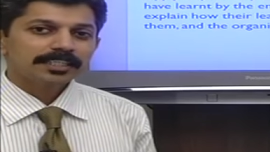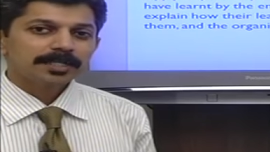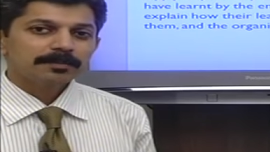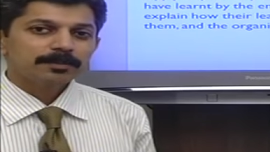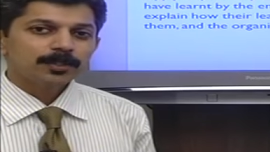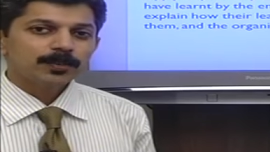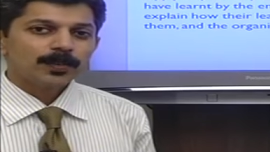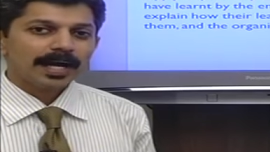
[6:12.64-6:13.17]

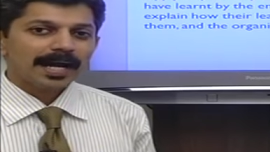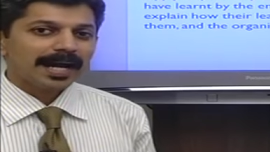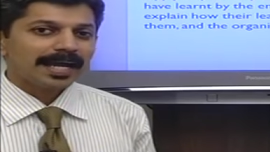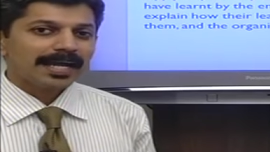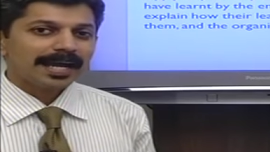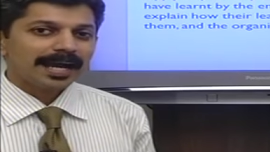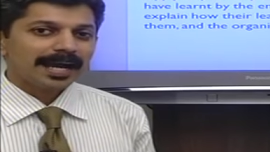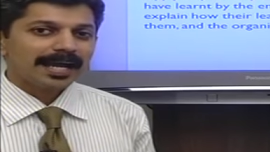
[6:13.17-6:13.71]

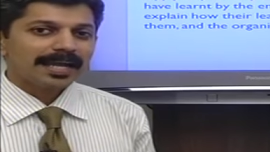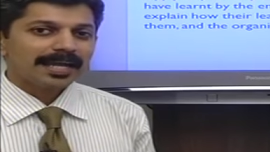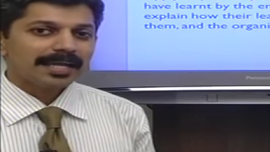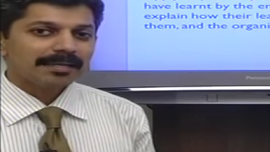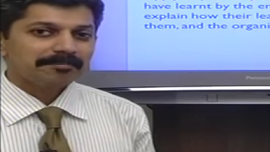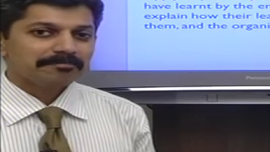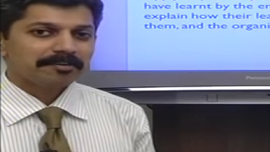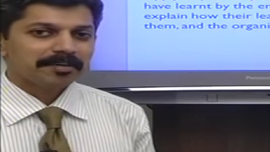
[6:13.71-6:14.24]

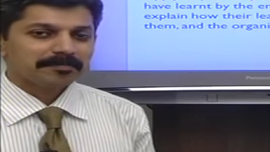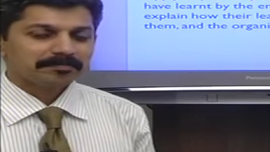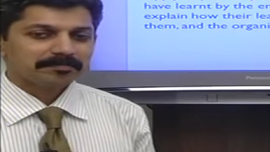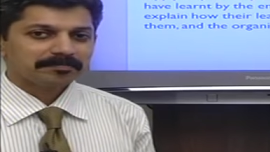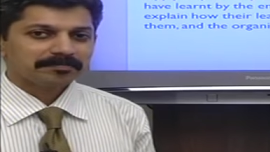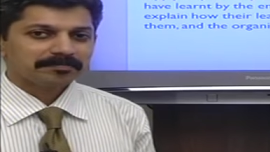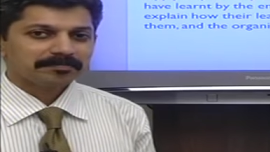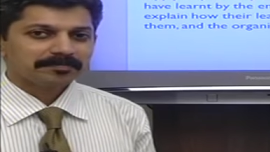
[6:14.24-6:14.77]
WIIFM,
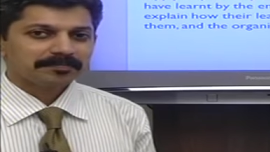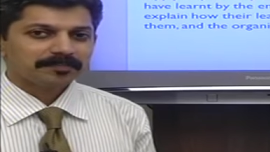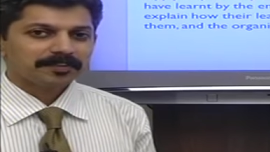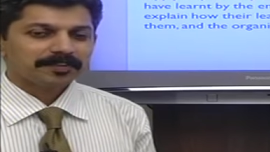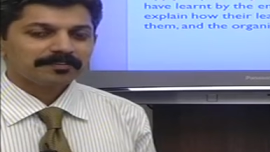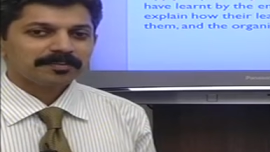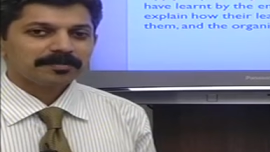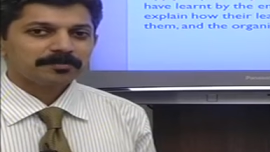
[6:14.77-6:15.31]

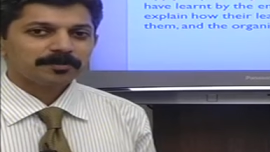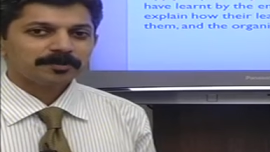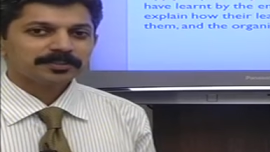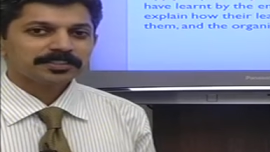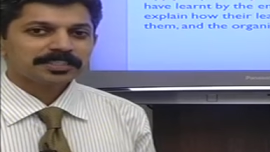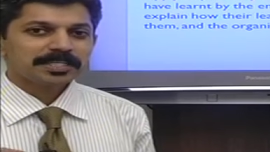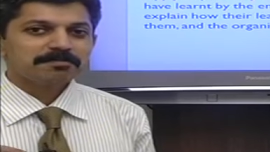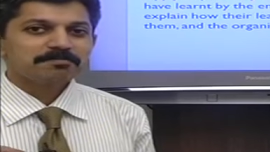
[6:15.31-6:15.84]
one of the
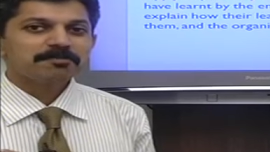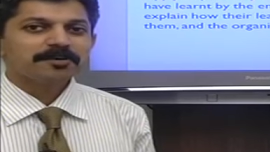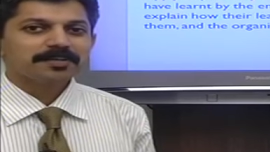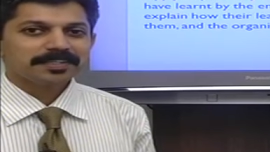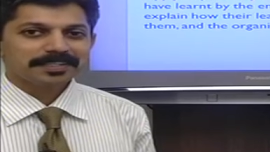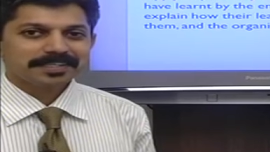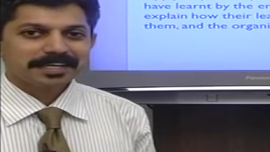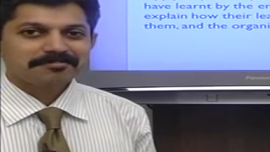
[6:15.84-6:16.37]
most
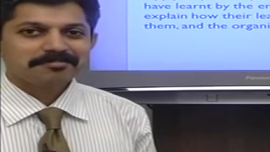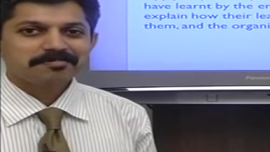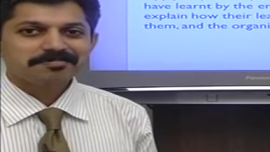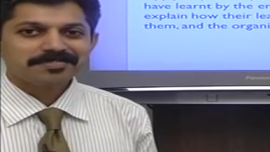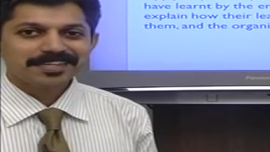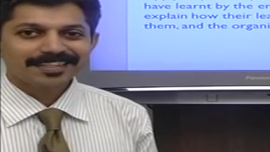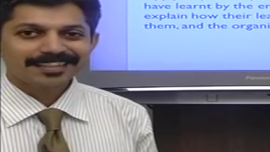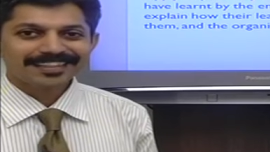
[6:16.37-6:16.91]
important
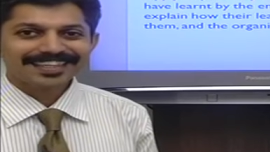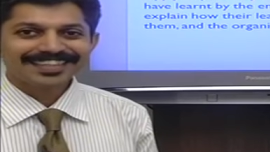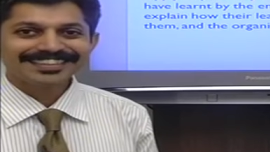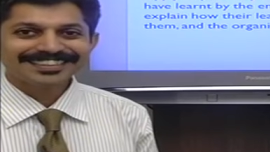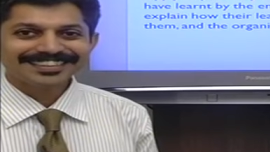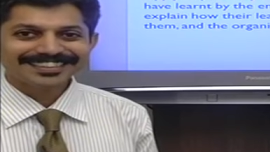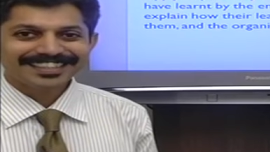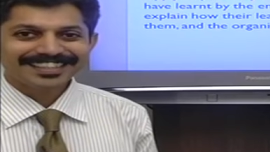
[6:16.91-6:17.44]
FM channel, as
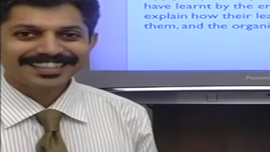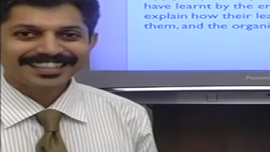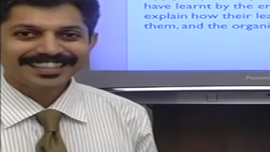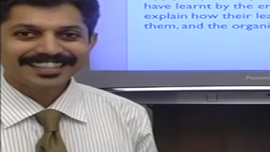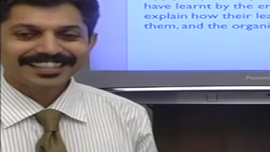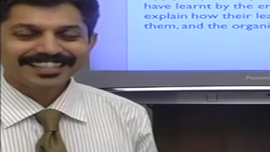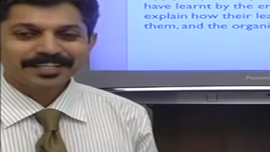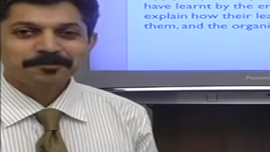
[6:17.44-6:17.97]
they say,
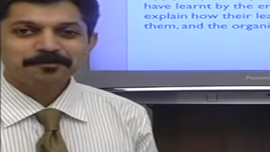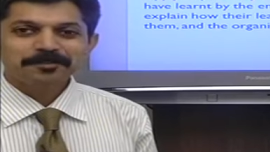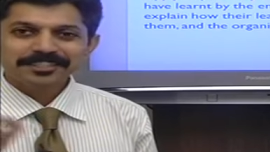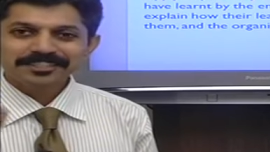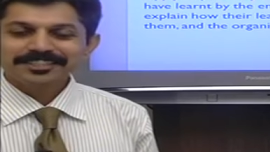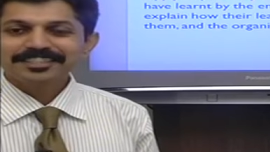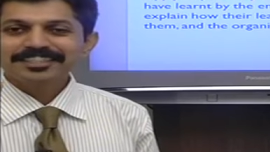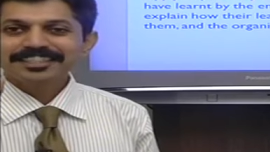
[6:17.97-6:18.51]

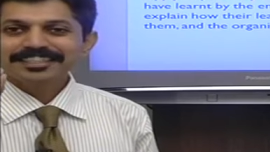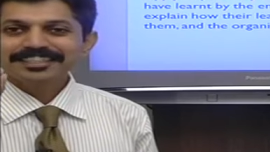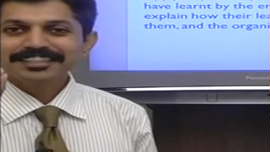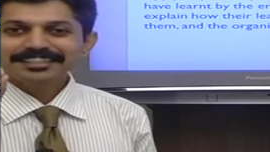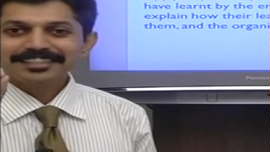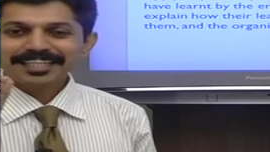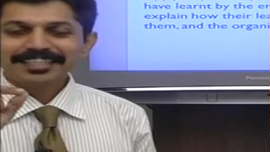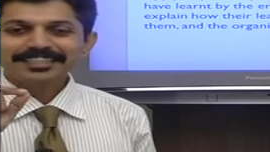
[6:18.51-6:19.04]
which
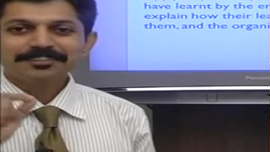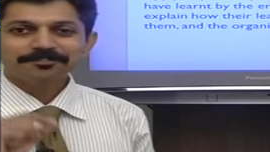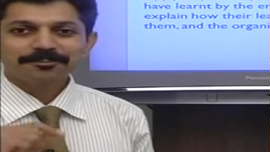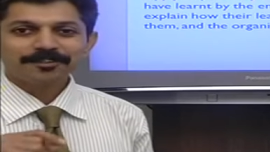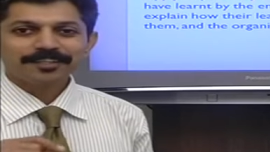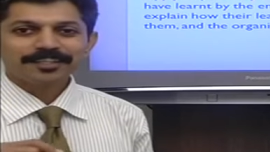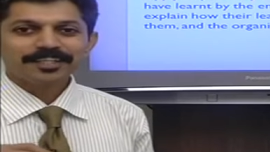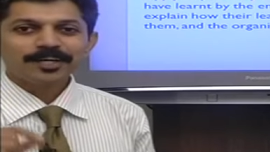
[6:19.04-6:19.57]
stands
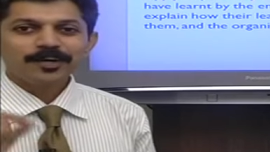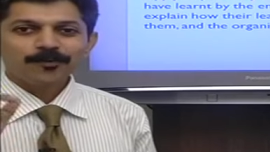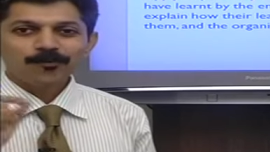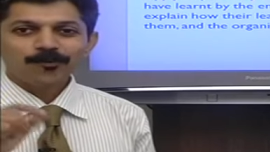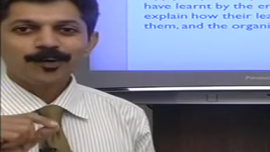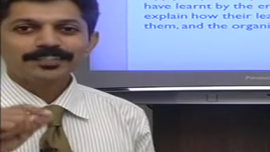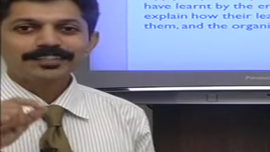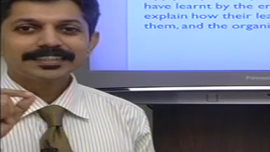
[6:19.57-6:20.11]
for
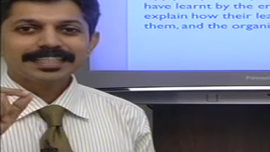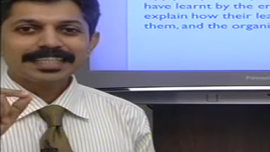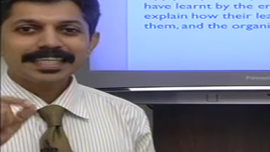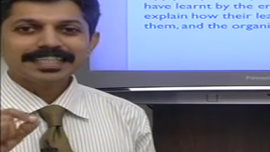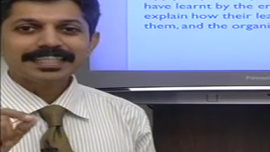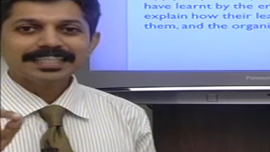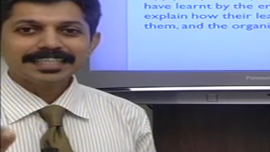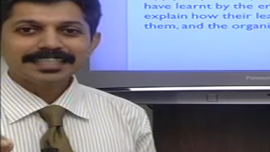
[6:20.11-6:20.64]
what's
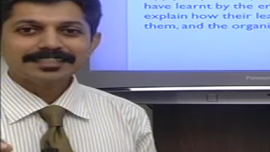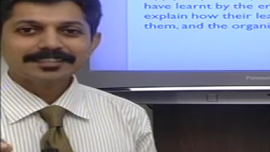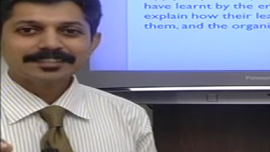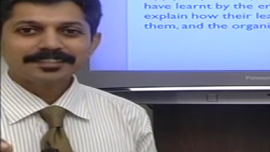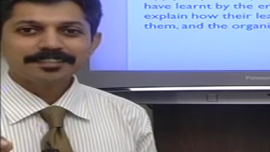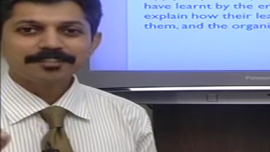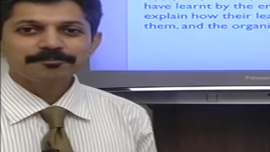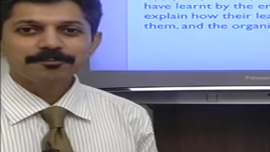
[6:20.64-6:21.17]
in it
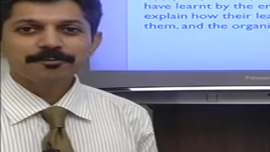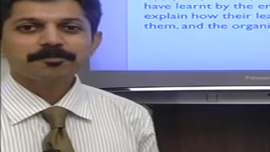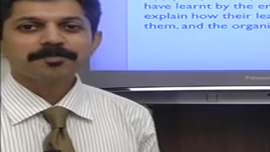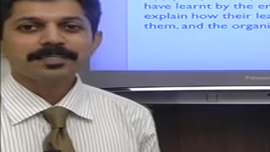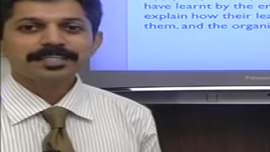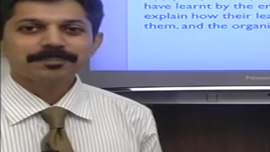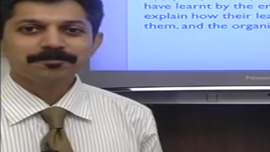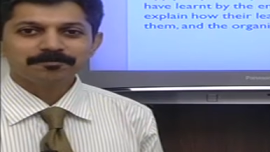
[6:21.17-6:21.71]
for
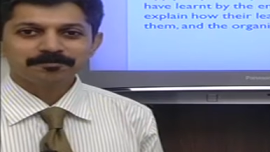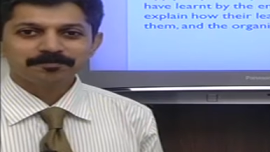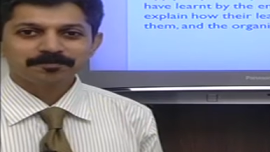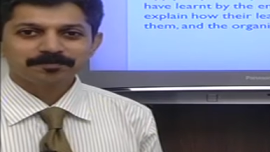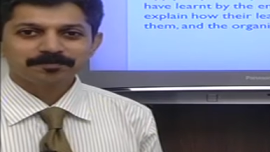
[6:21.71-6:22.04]
me.